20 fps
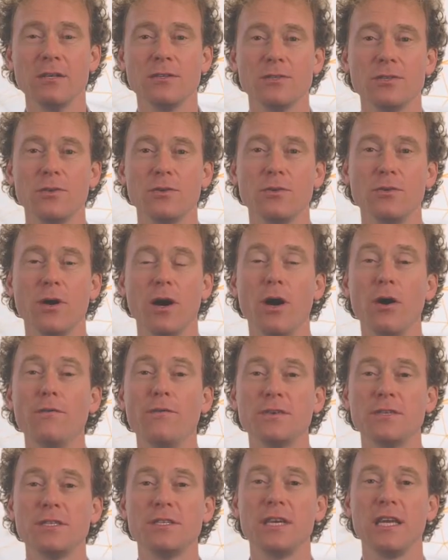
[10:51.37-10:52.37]
to
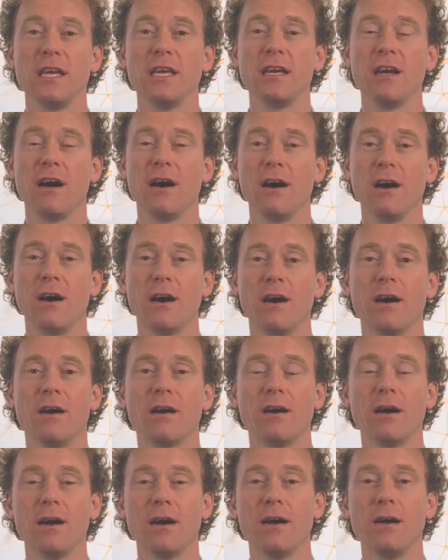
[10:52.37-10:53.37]
oversee
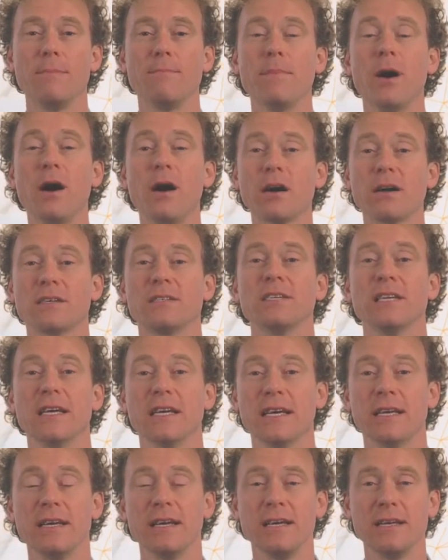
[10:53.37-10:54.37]
our
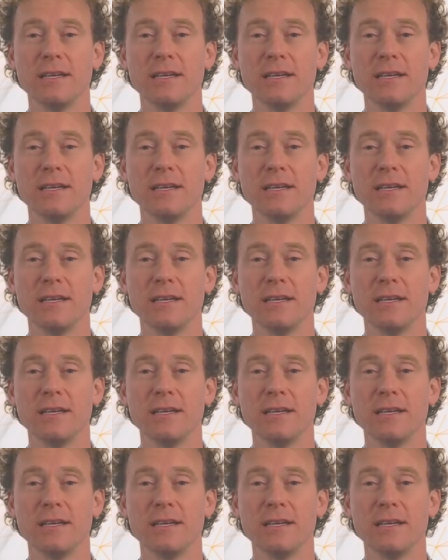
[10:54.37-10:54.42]
marketing,